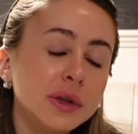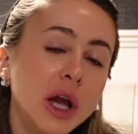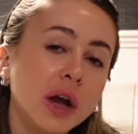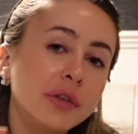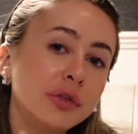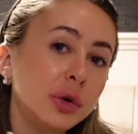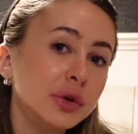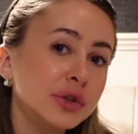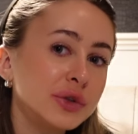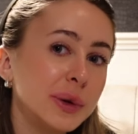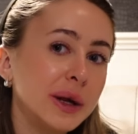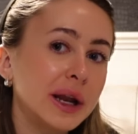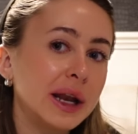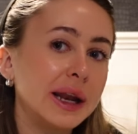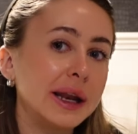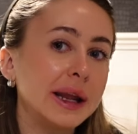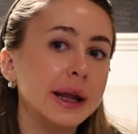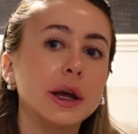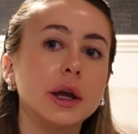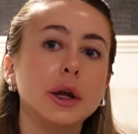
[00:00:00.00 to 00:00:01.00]
I've gone to a
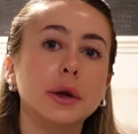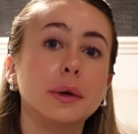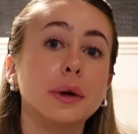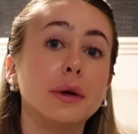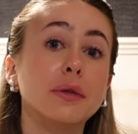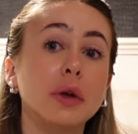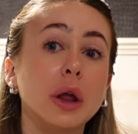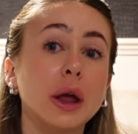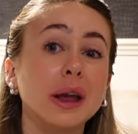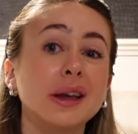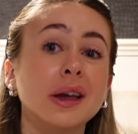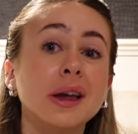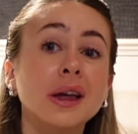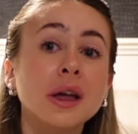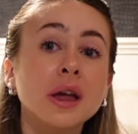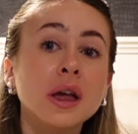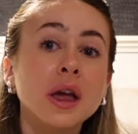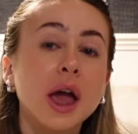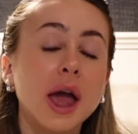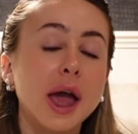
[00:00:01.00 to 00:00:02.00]
clinic who have like
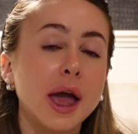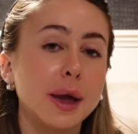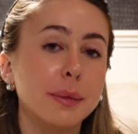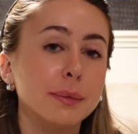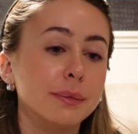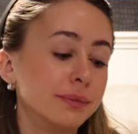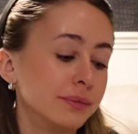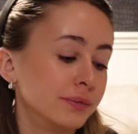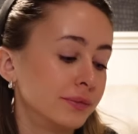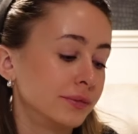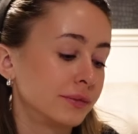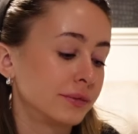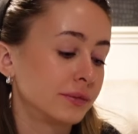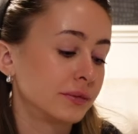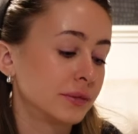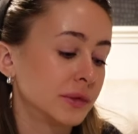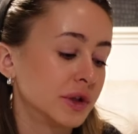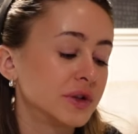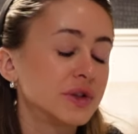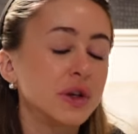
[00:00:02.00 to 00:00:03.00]
um,
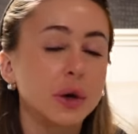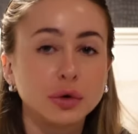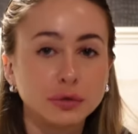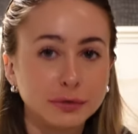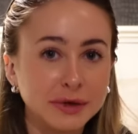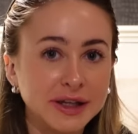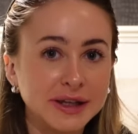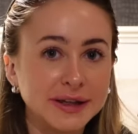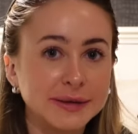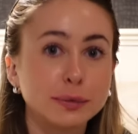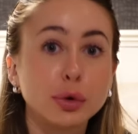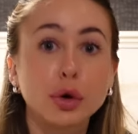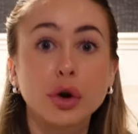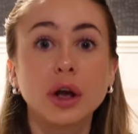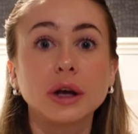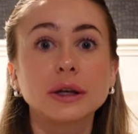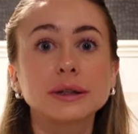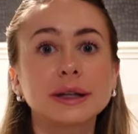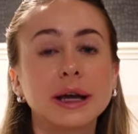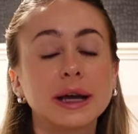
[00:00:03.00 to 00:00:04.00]
sold me these
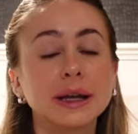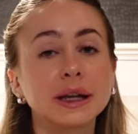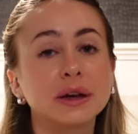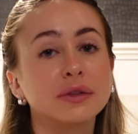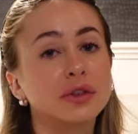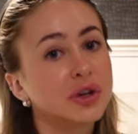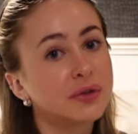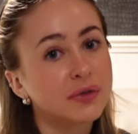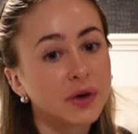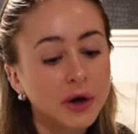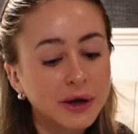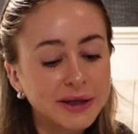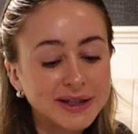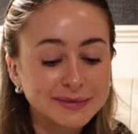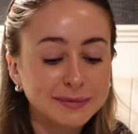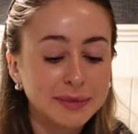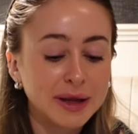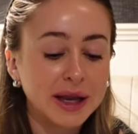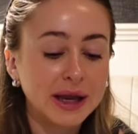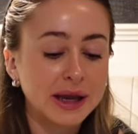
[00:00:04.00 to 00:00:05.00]
products and have
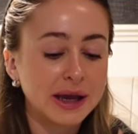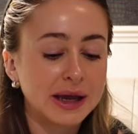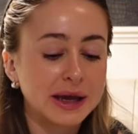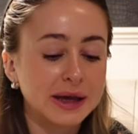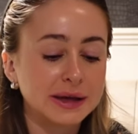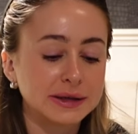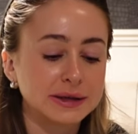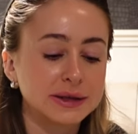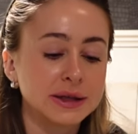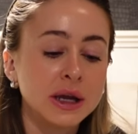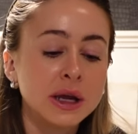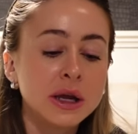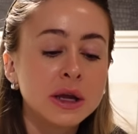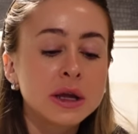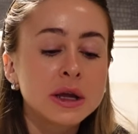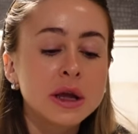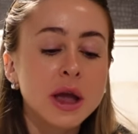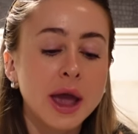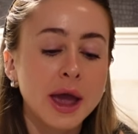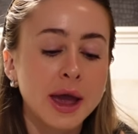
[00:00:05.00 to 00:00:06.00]
advised me and
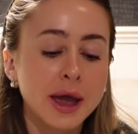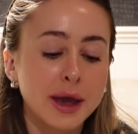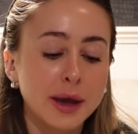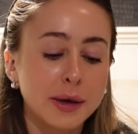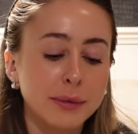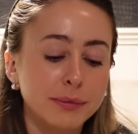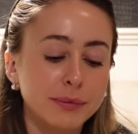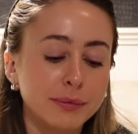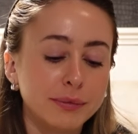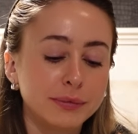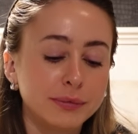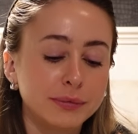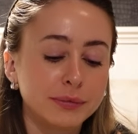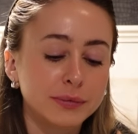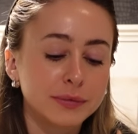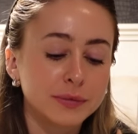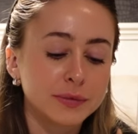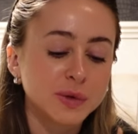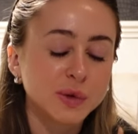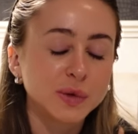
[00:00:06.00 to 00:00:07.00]
um,
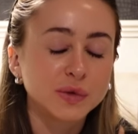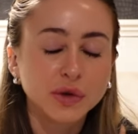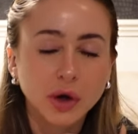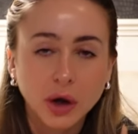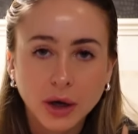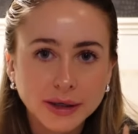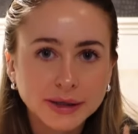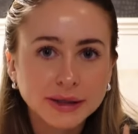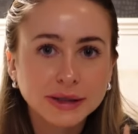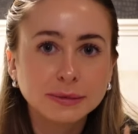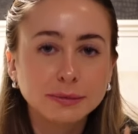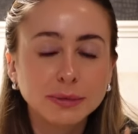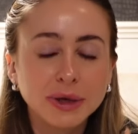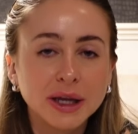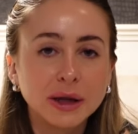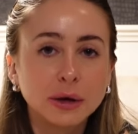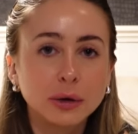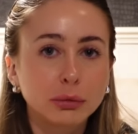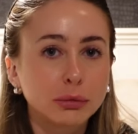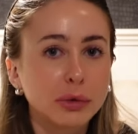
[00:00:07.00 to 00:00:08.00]
sort of guided
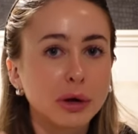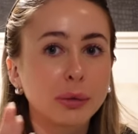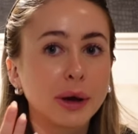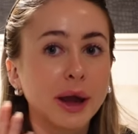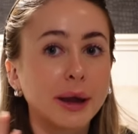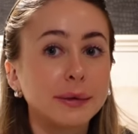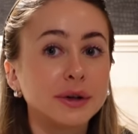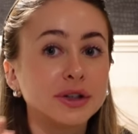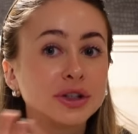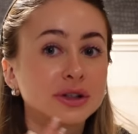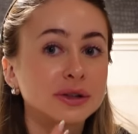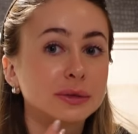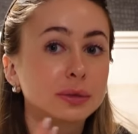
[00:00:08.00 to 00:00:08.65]
me along my way, which